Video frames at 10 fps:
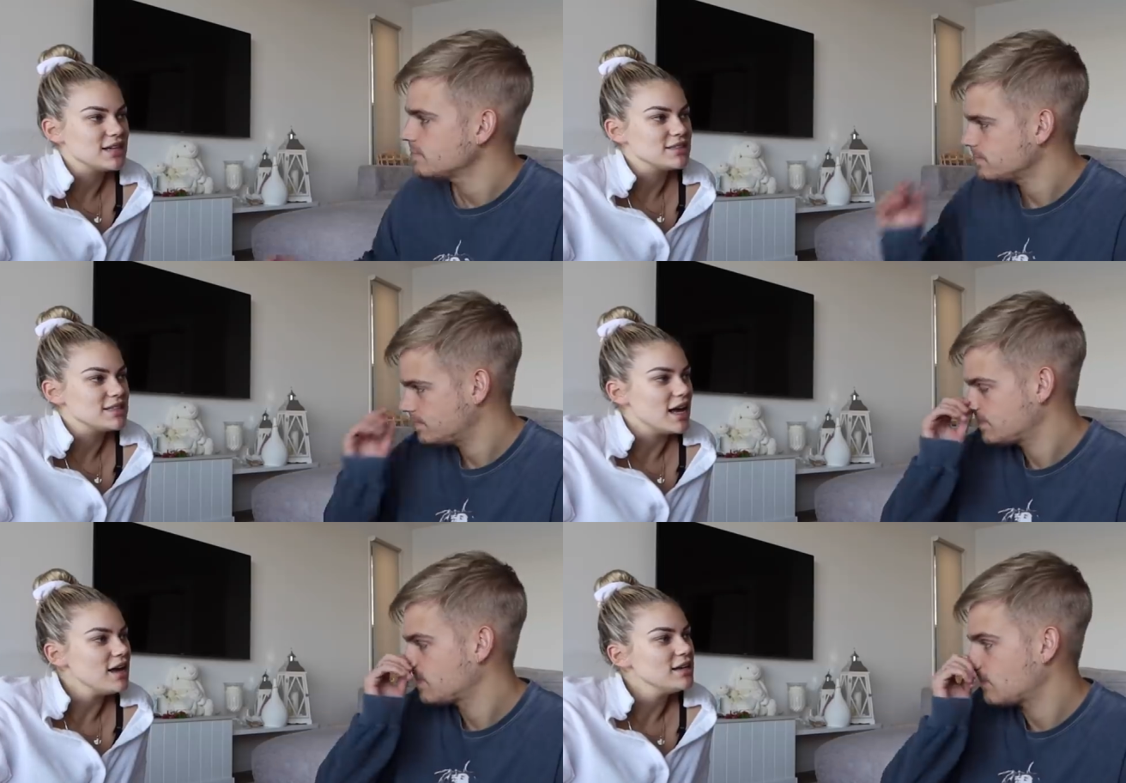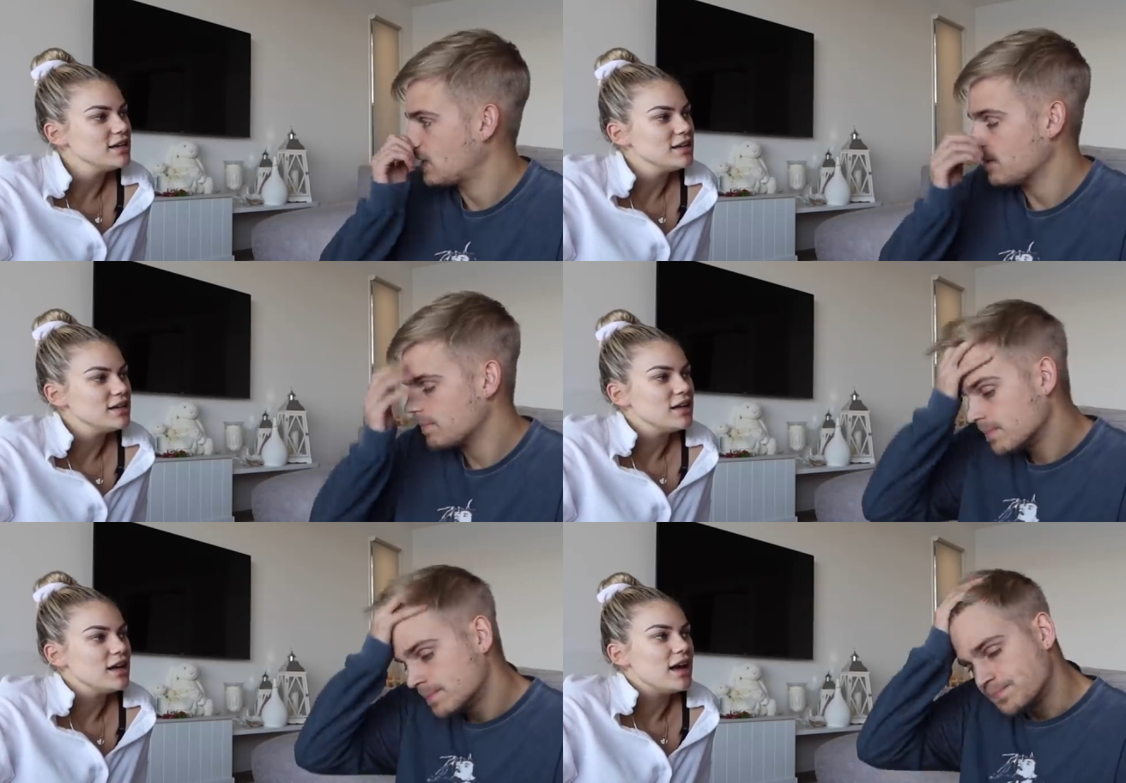Speaker 1: I'd say. Yeah.
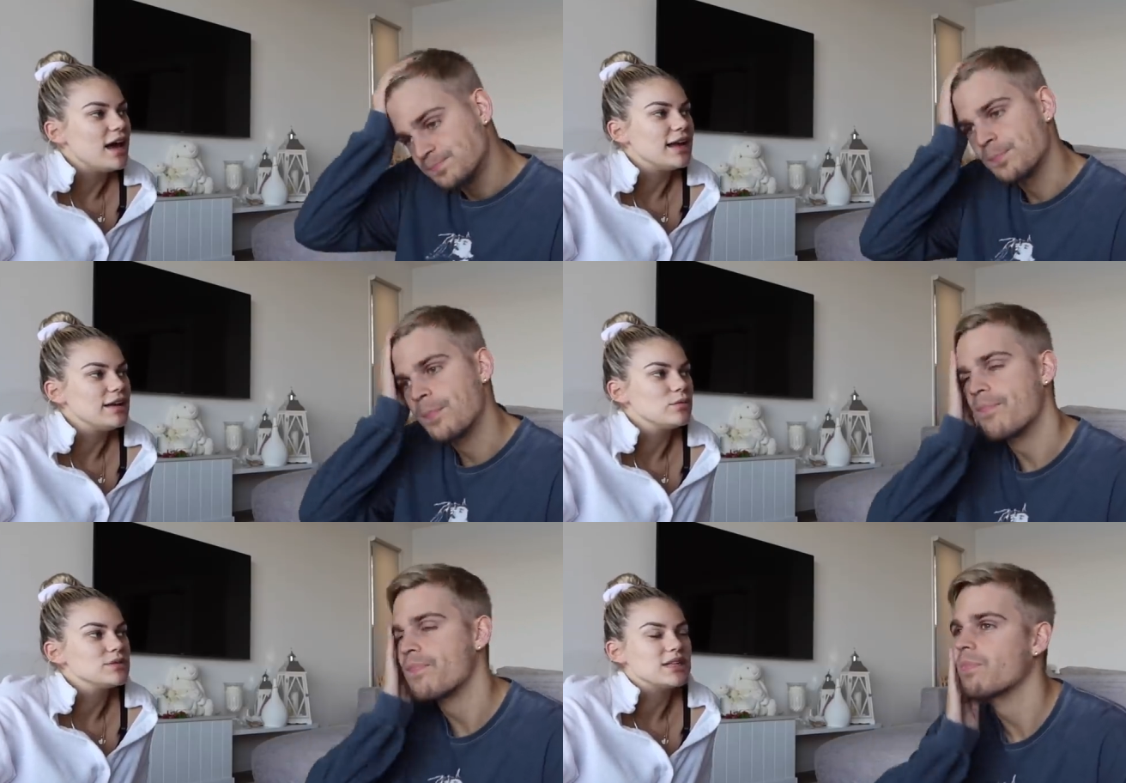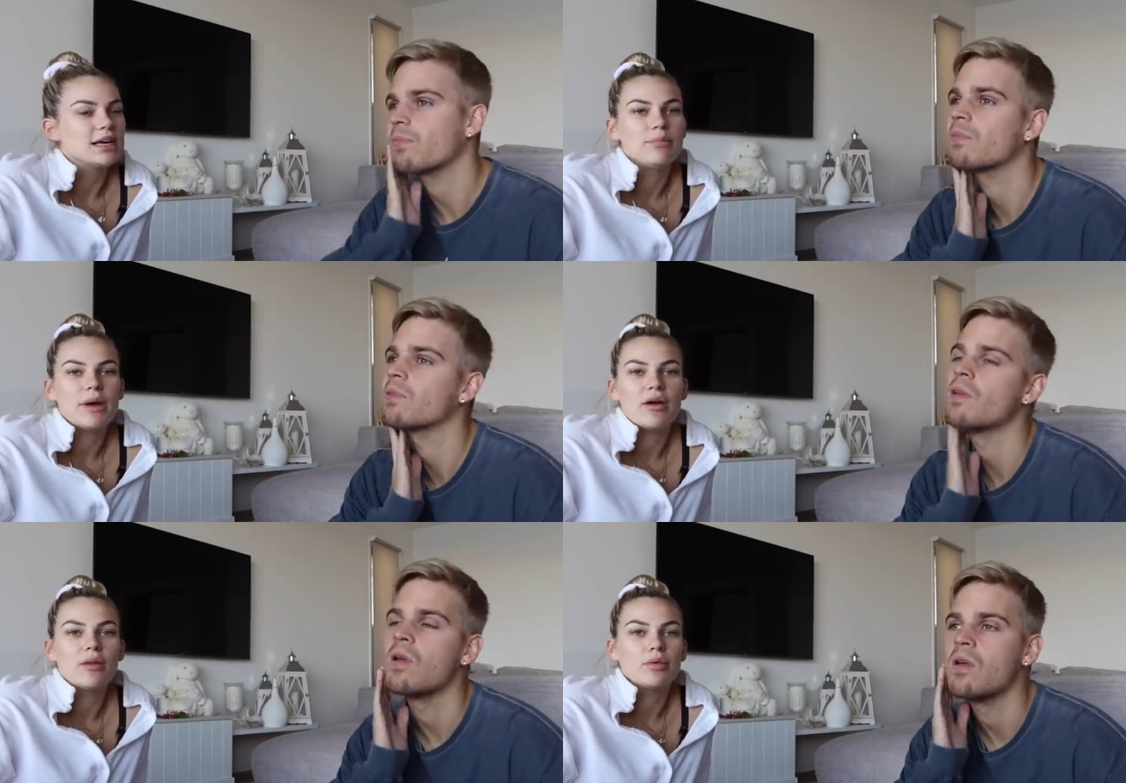And it was like
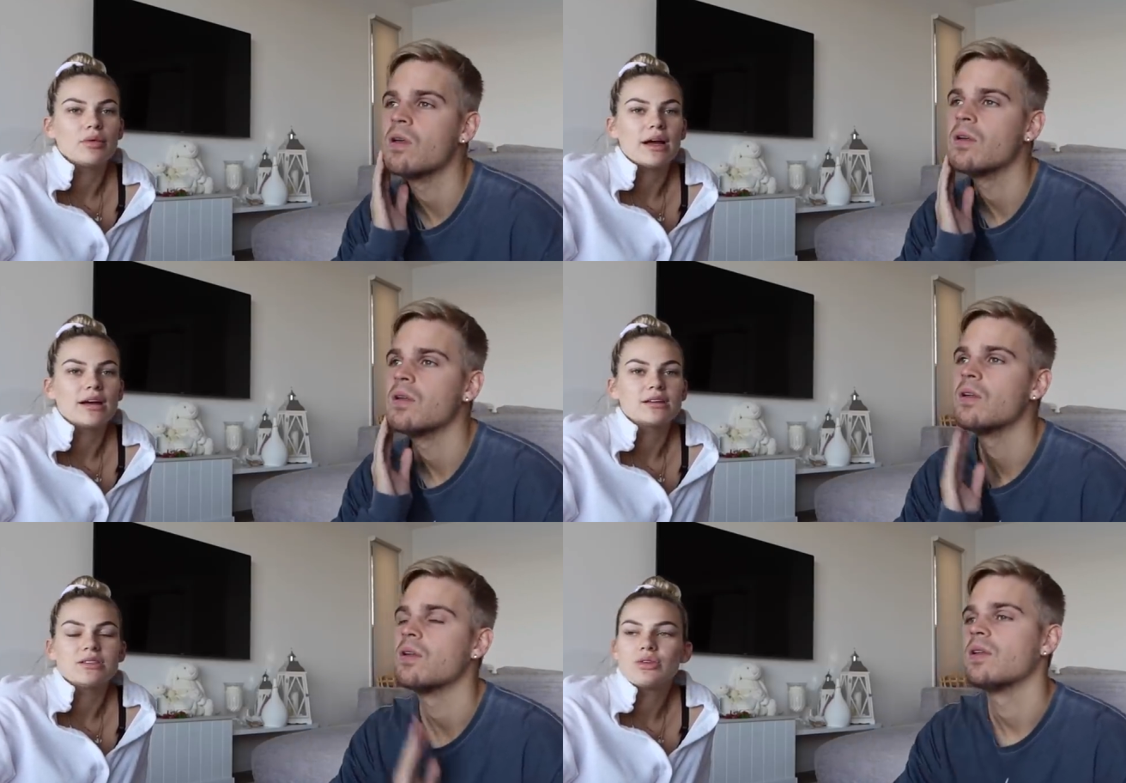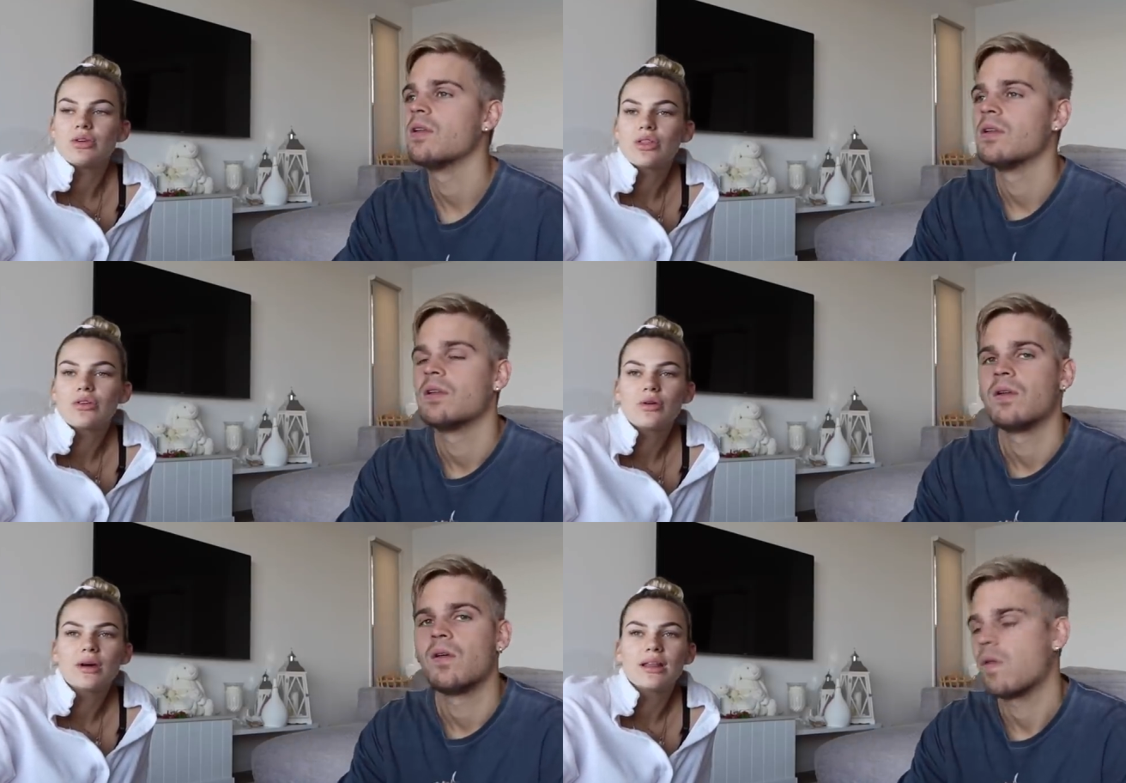bearable. Like I could talk
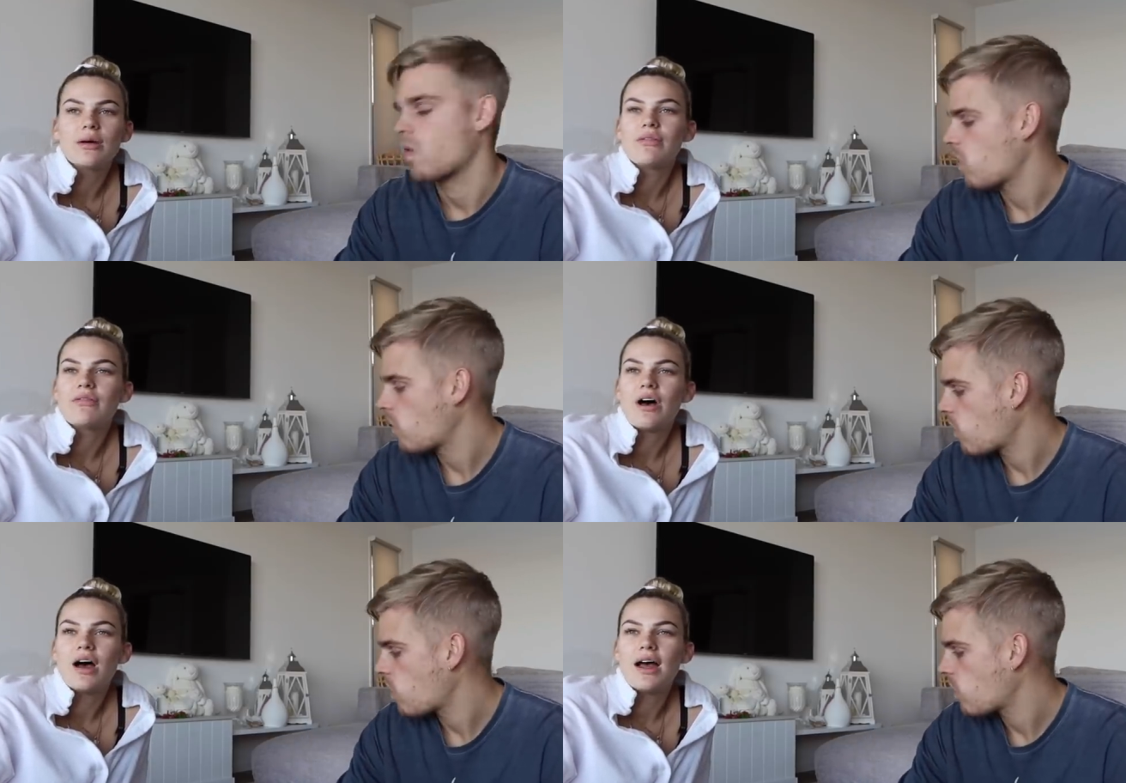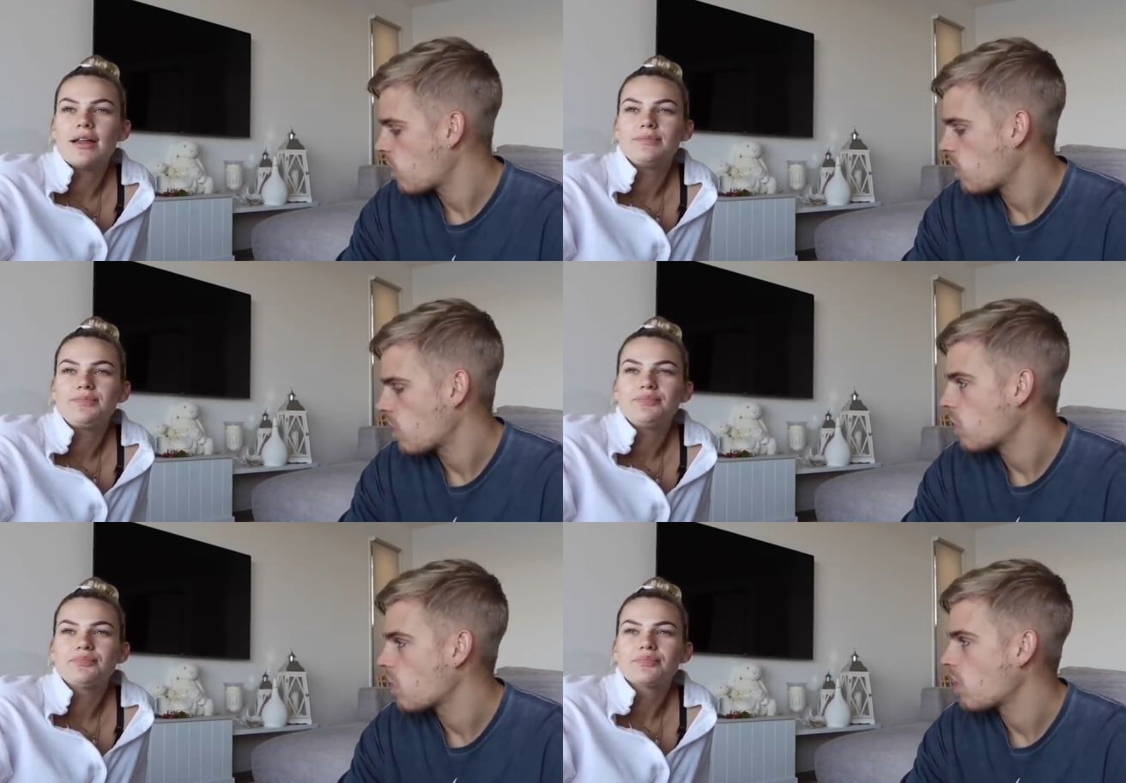through it. They were fine.